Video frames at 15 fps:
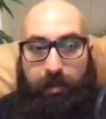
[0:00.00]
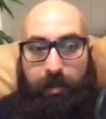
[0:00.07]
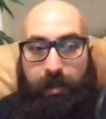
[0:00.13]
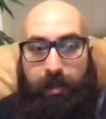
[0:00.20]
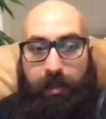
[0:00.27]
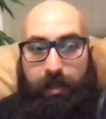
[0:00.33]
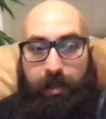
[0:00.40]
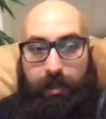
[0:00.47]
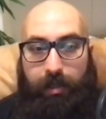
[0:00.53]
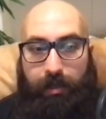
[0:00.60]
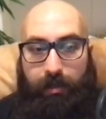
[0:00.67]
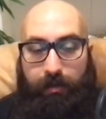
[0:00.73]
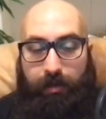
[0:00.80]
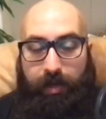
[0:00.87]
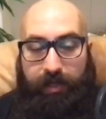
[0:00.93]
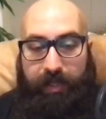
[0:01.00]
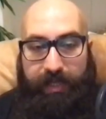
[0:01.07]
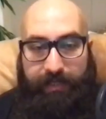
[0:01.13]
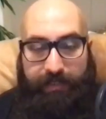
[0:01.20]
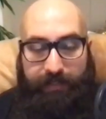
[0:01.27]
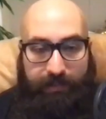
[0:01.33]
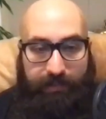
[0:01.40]

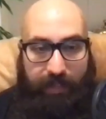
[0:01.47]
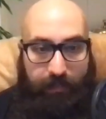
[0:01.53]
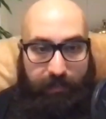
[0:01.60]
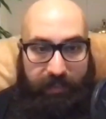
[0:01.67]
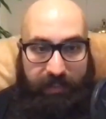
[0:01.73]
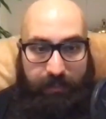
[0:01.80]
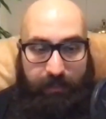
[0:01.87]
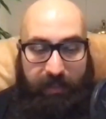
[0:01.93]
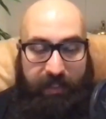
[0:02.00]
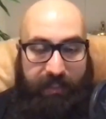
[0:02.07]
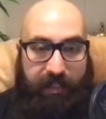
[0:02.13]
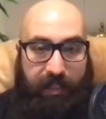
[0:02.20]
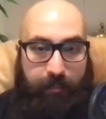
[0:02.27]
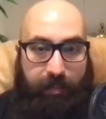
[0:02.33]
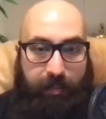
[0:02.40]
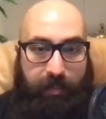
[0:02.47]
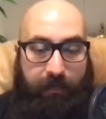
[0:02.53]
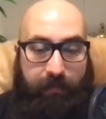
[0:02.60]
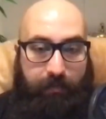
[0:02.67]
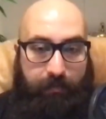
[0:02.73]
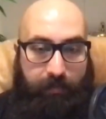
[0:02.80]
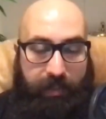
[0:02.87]
against Islamism and Islamic
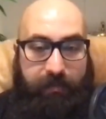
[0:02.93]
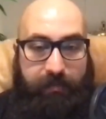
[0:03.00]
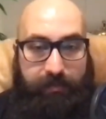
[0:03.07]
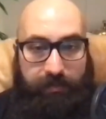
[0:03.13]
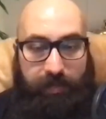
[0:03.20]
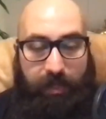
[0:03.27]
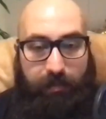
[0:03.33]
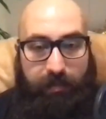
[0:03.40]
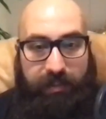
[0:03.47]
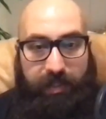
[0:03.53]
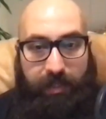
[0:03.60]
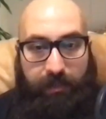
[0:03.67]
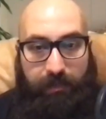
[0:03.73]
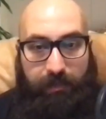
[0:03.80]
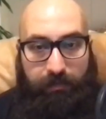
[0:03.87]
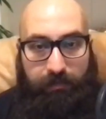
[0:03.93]
governments, I would say.